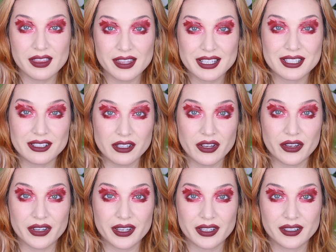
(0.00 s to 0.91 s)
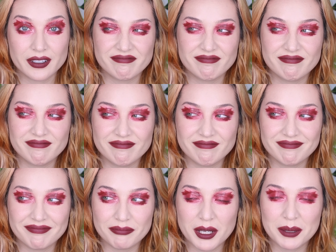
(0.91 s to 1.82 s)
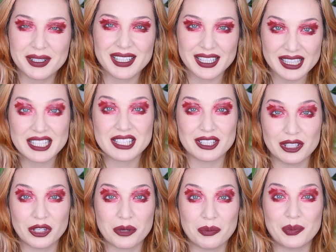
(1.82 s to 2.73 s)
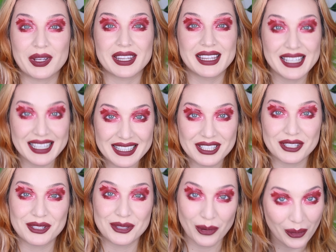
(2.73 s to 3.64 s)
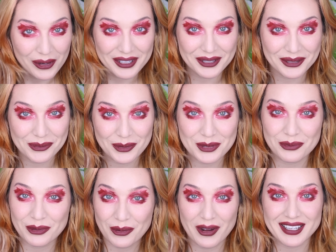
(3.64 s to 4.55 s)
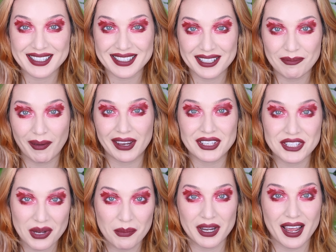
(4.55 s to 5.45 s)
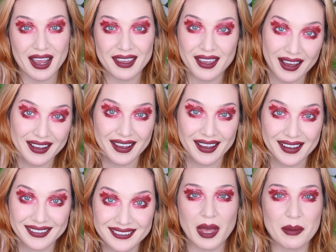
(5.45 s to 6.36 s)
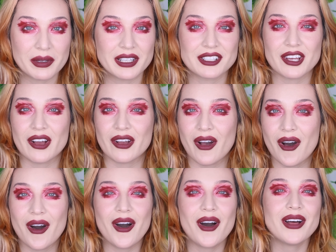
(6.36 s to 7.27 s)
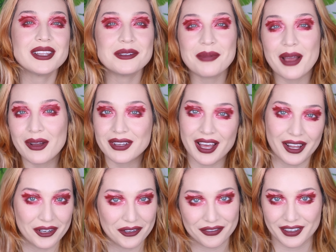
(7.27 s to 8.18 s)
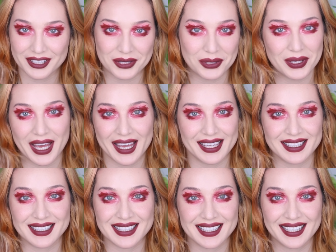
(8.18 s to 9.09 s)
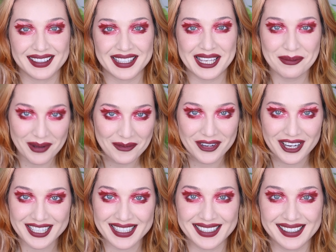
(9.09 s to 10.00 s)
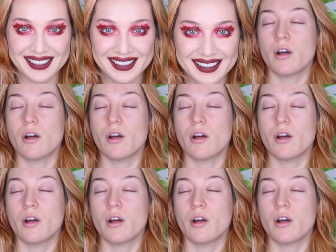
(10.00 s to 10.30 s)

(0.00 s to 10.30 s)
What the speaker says: This look, maybe not this look, but this tutorial was requested by Gemini Gaga. I'm gonna talk all about Colorfix, you guys. Keep on watching.